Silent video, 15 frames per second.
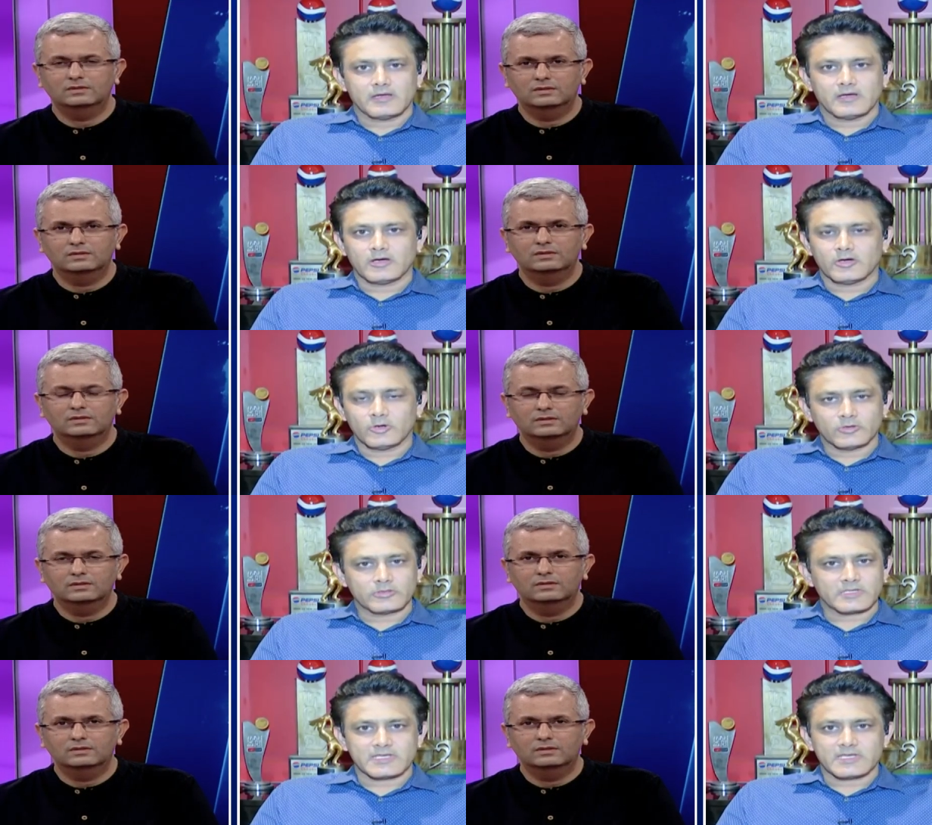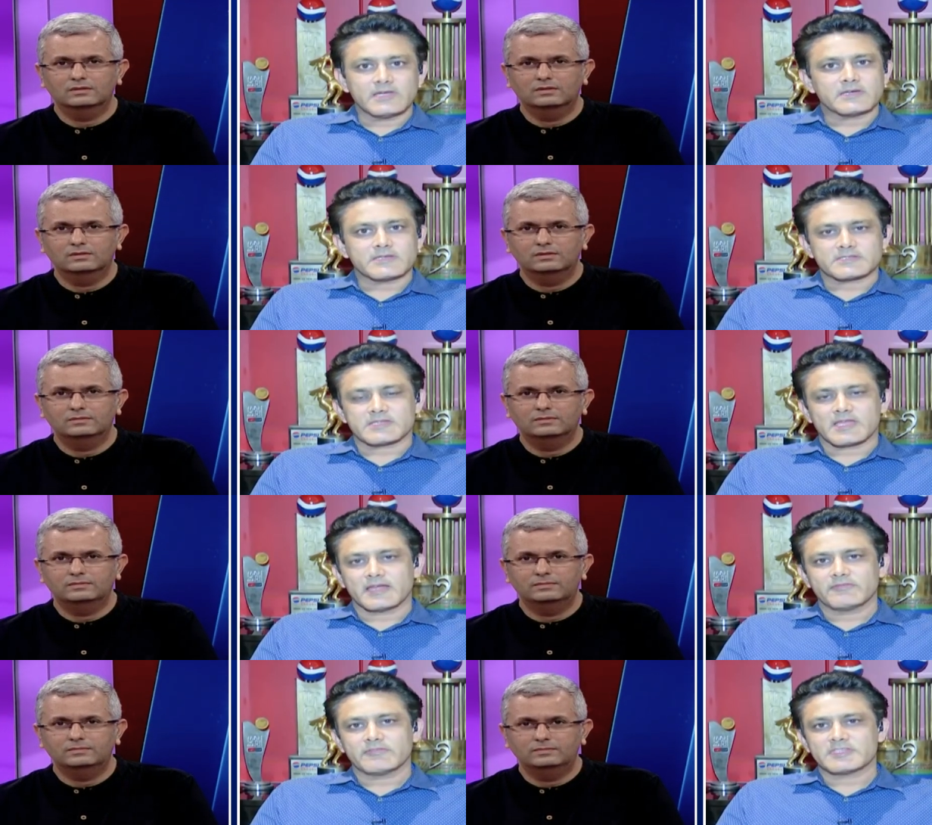Speaker 1: uh, over the
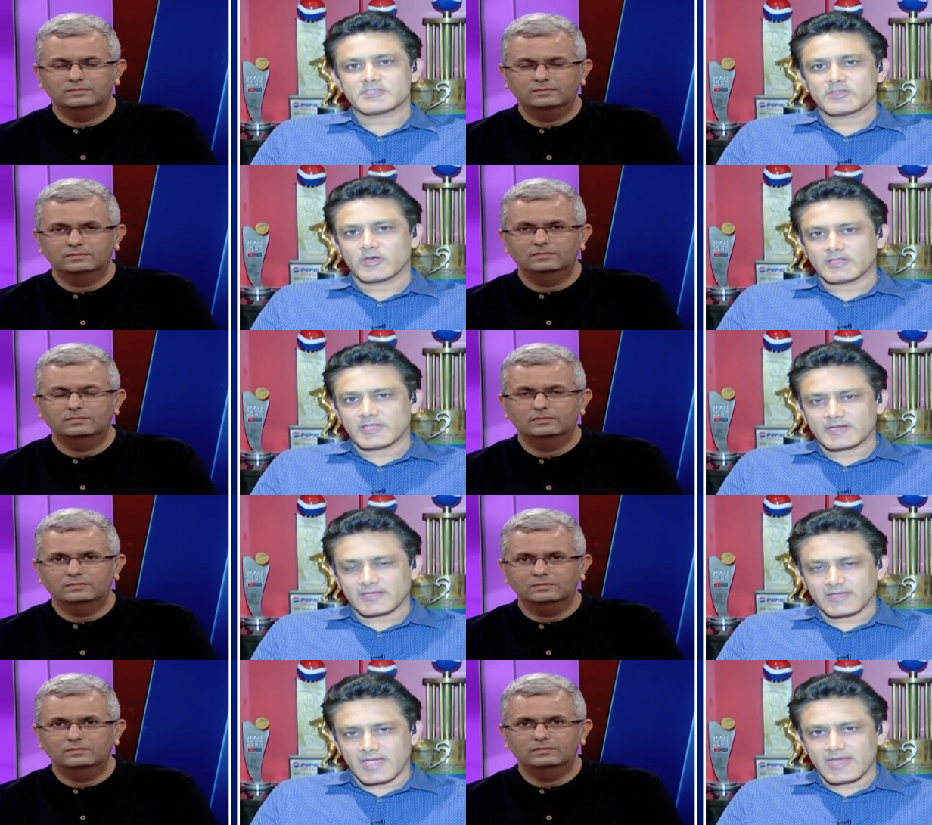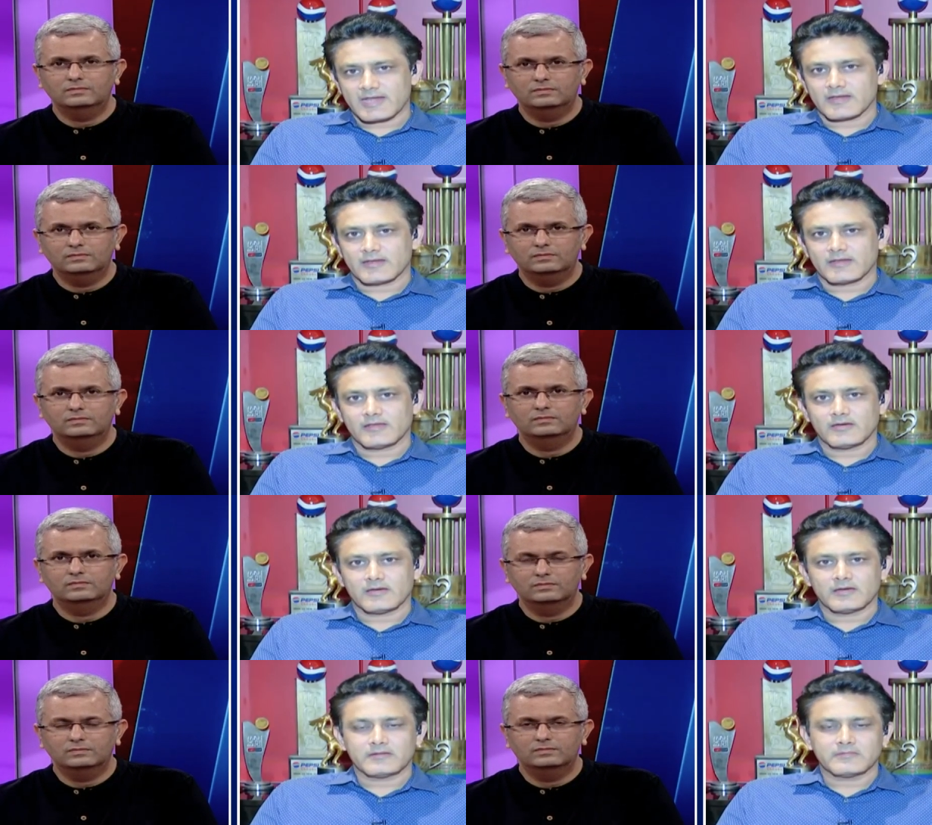years, and we saw that again
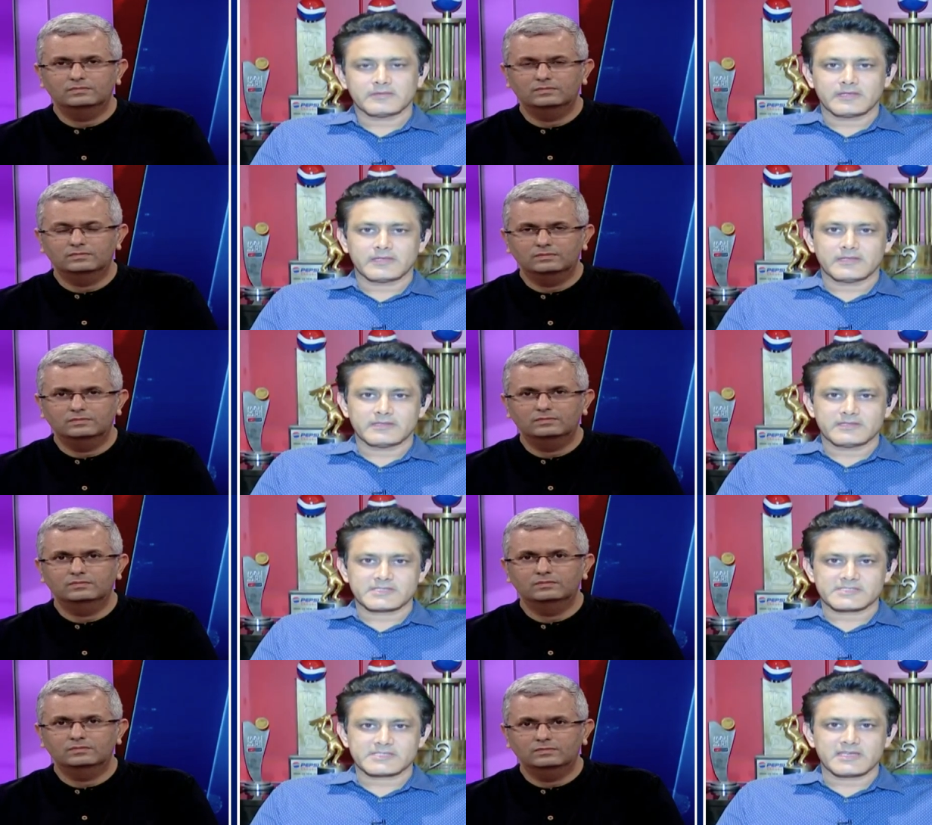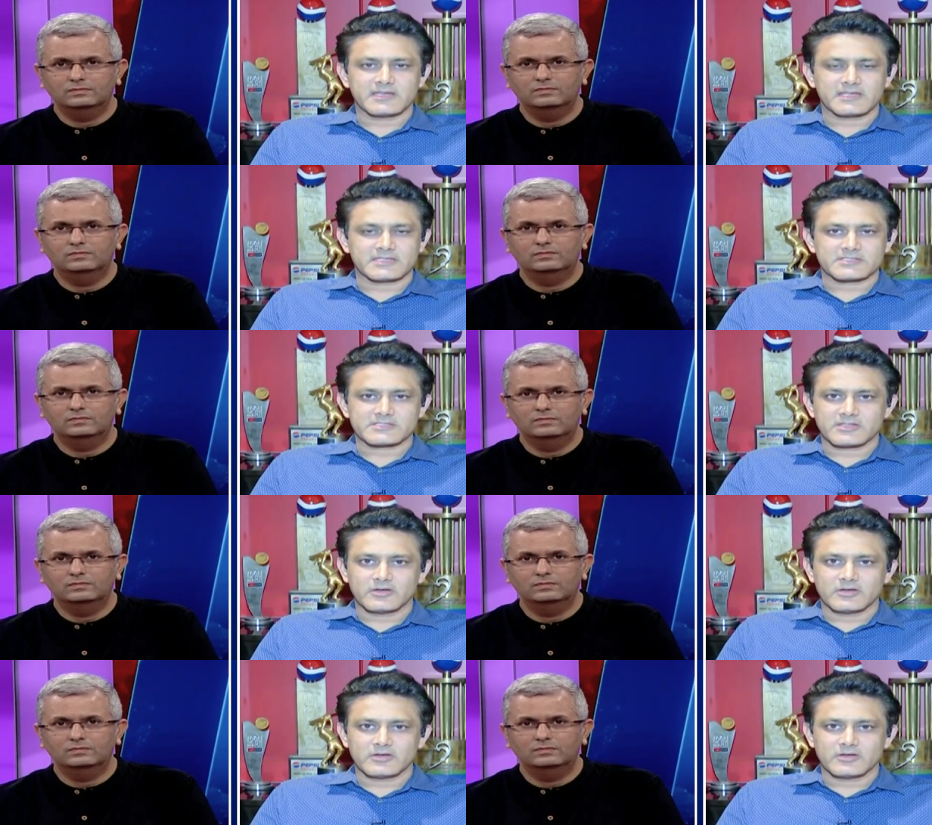uh, in this series.